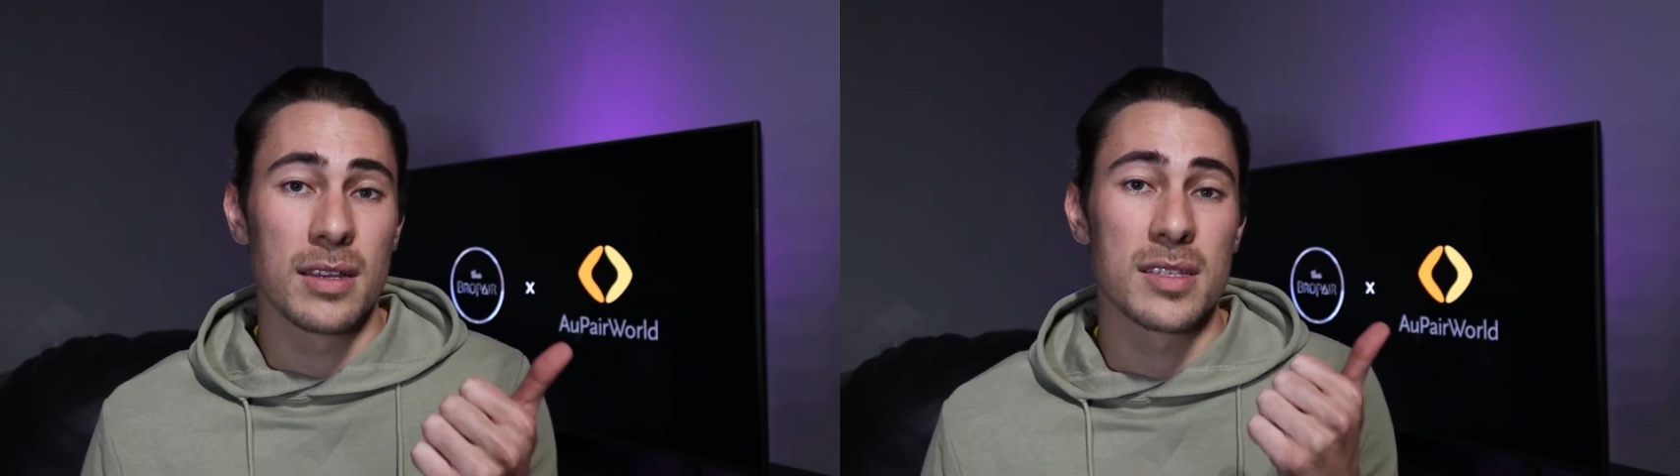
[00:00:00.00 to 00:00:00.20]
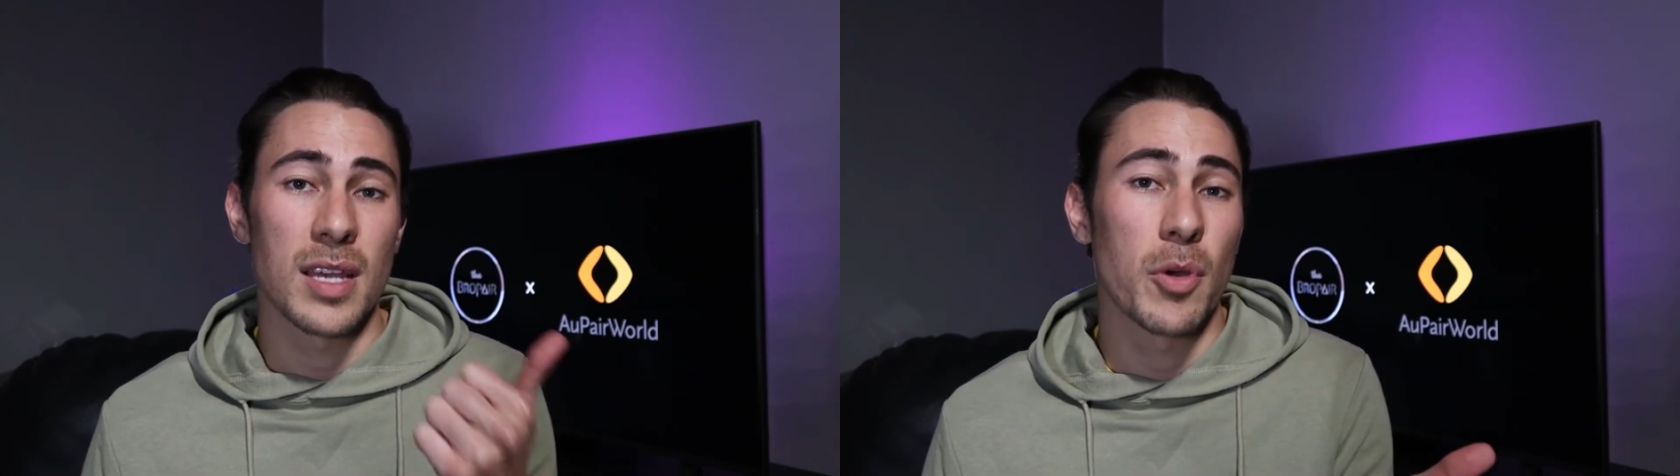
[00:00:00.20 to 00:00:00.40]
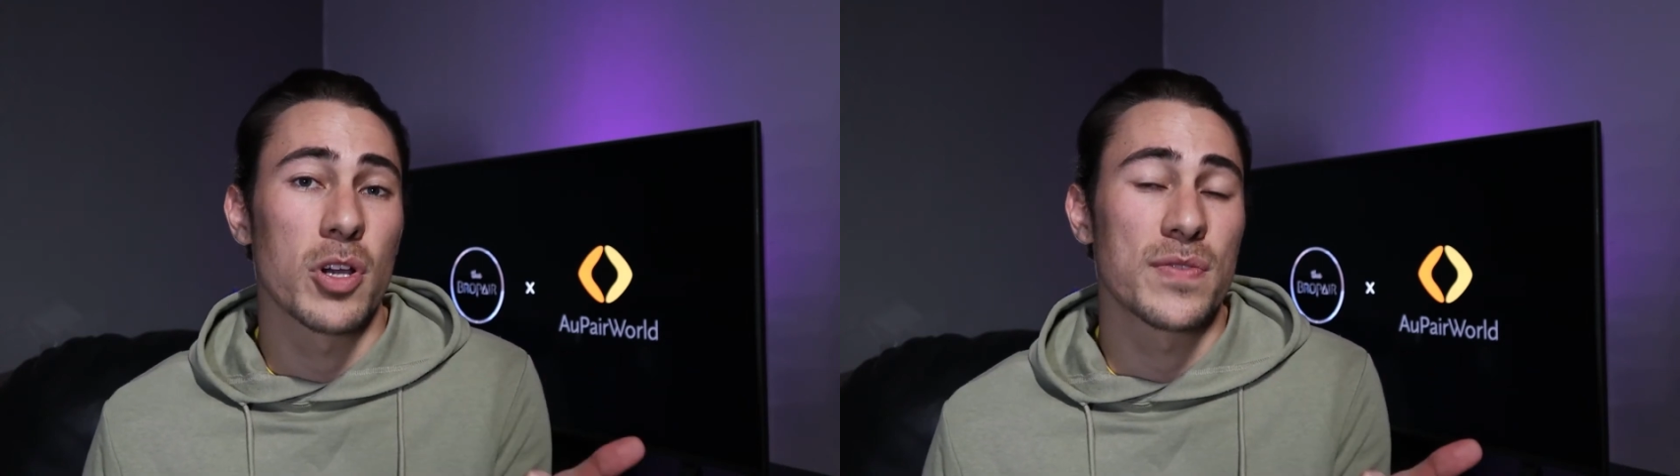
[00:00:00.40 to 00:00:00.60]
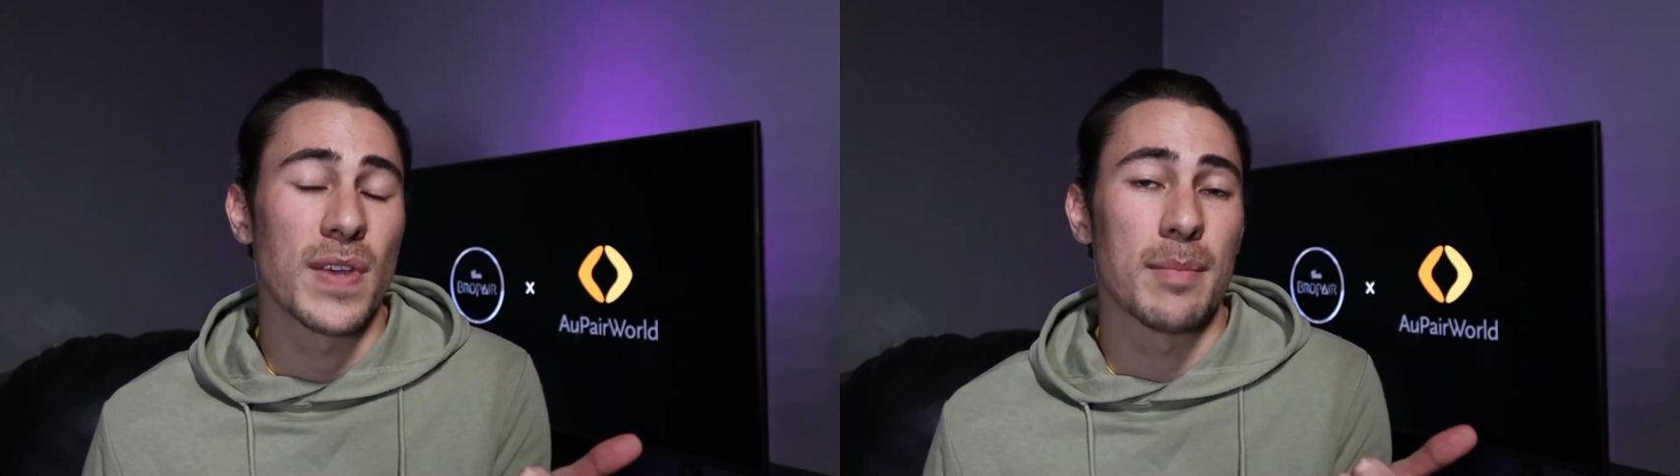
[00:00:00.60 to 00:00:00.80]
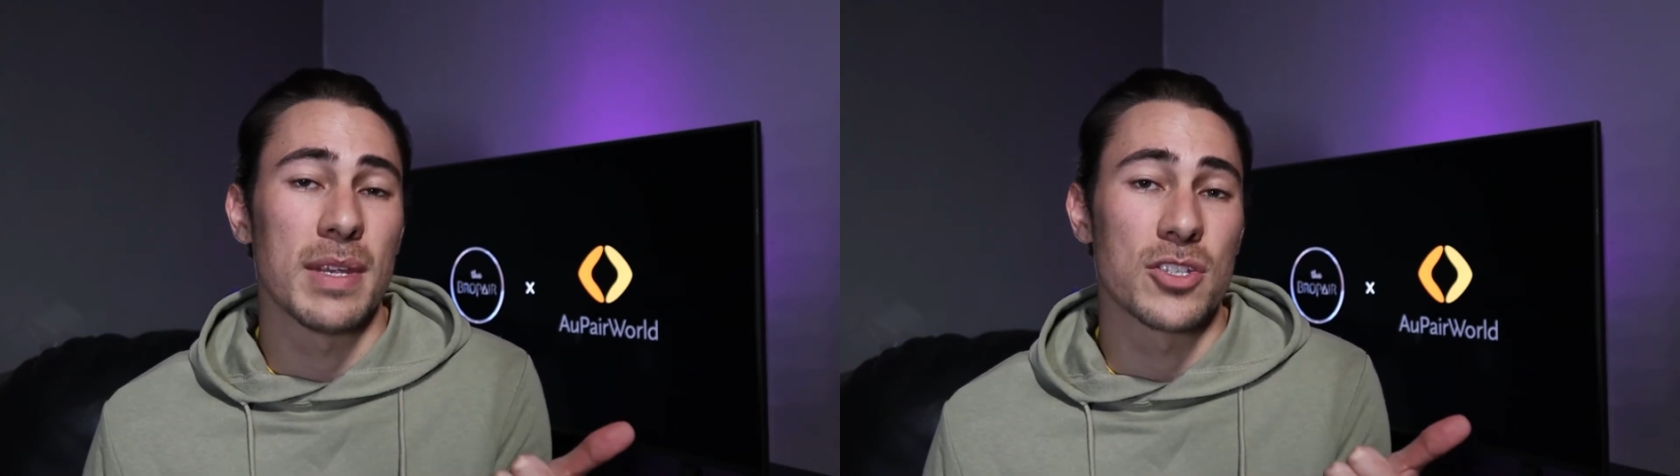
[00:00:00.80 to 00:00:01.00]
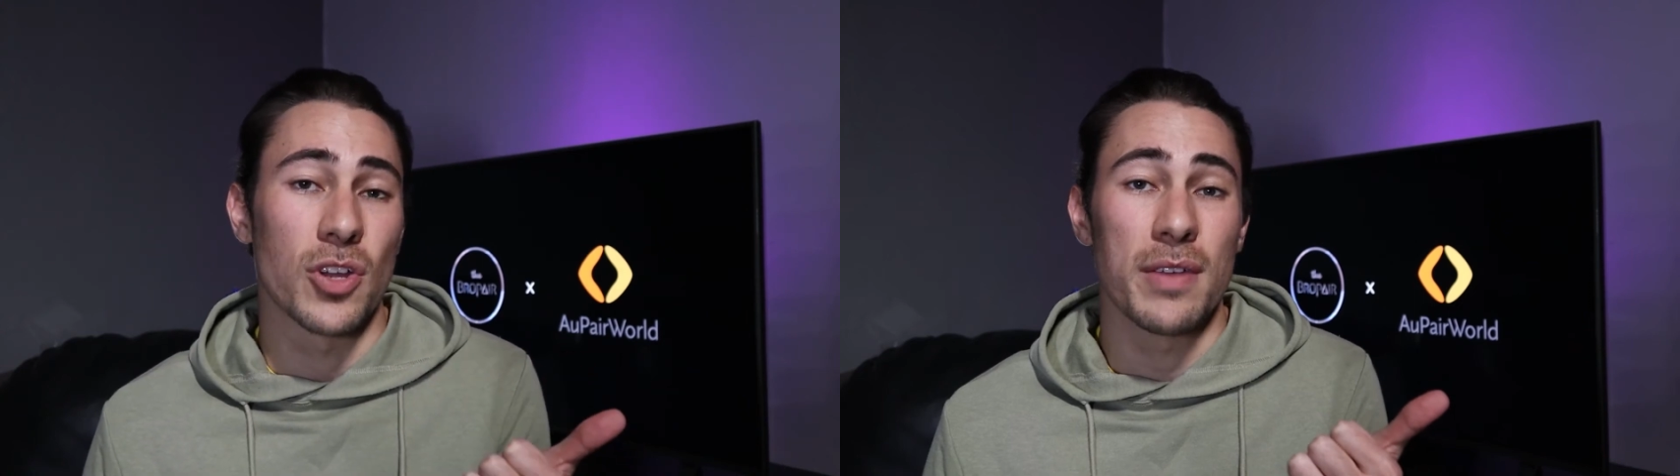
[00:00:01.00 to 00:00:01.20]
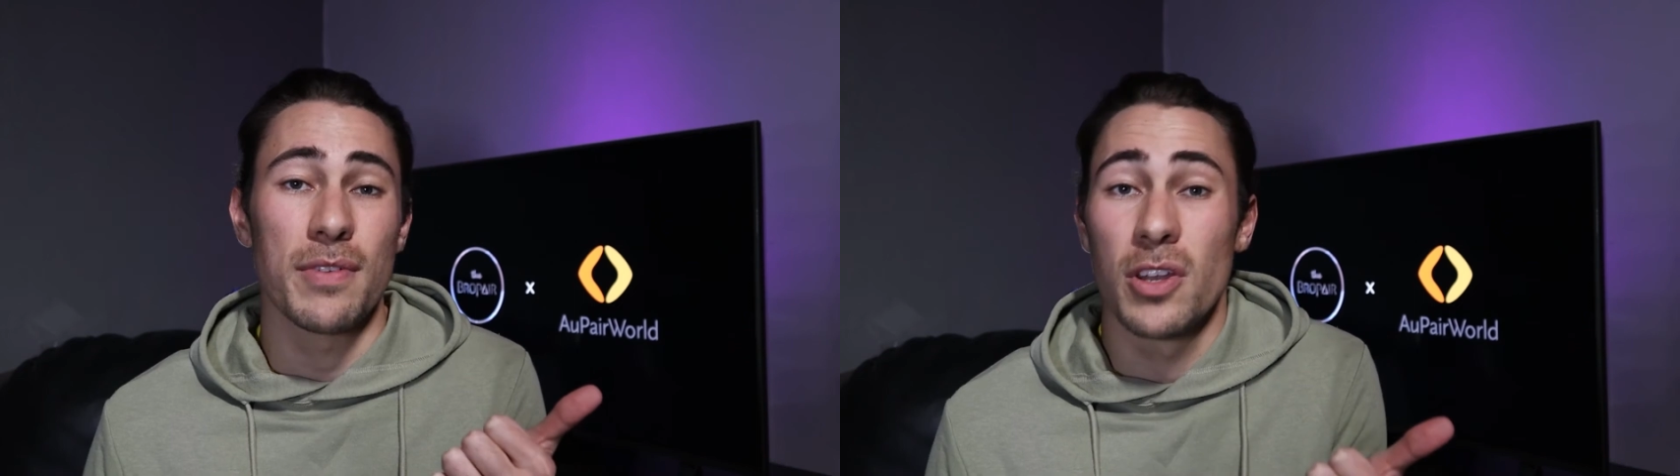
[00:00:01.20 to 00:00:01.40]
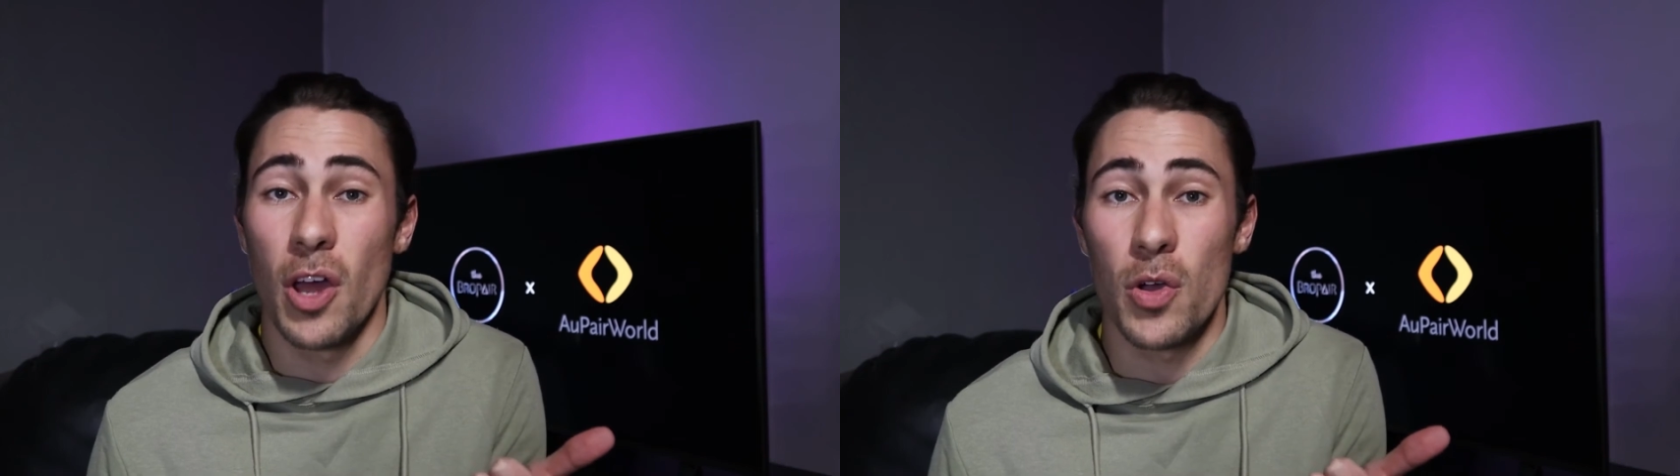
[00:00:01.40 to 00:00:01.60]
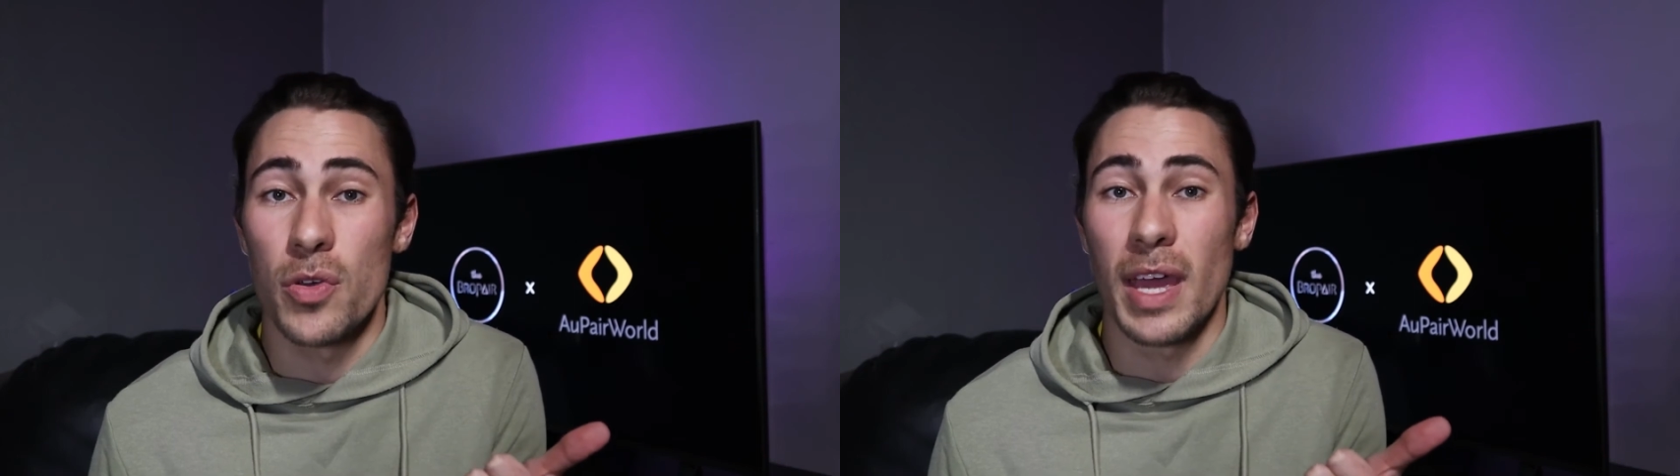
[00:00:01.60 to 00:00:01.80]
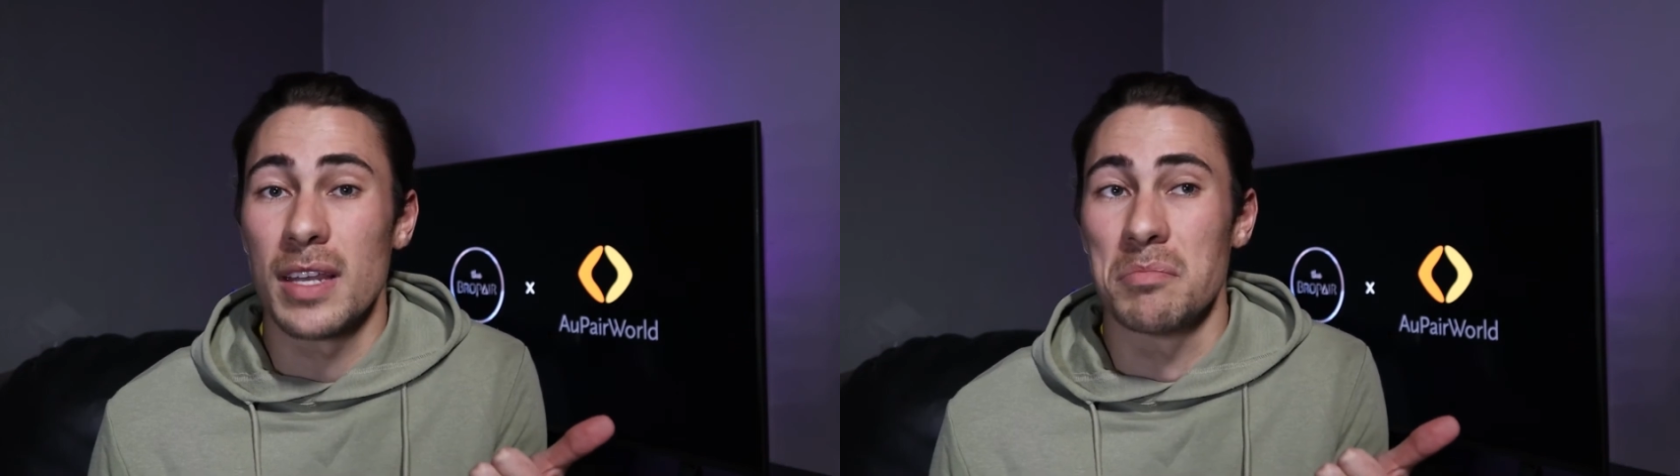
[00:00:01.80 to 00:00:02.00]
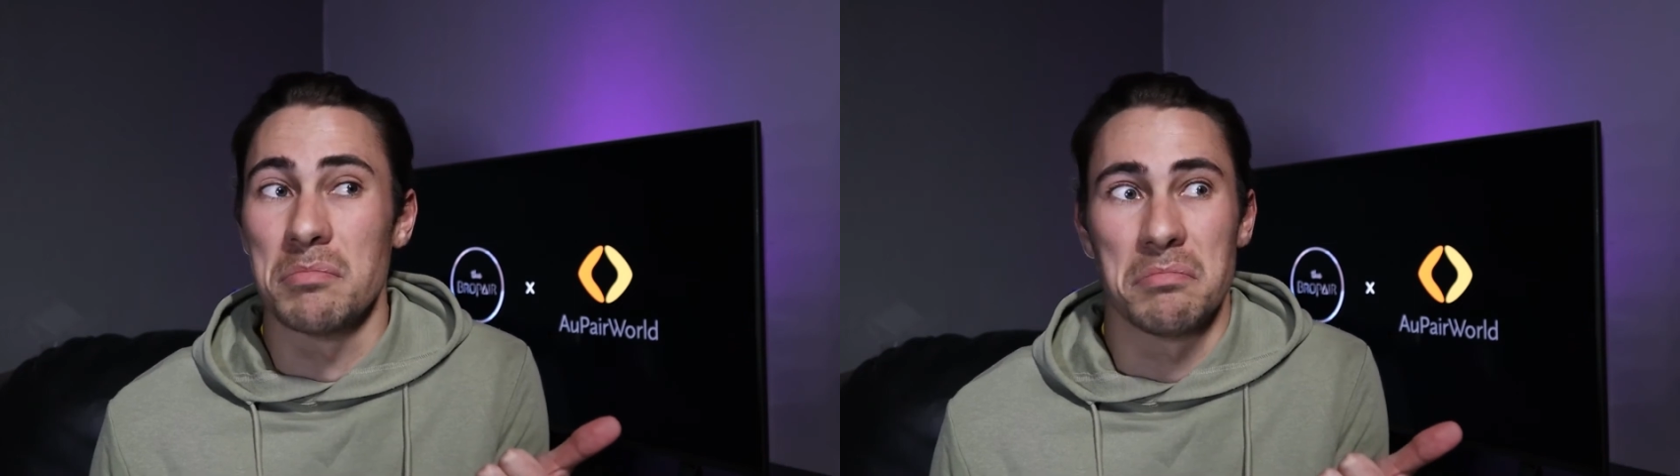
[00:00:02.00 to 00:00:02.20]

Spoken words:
some host families don't even know that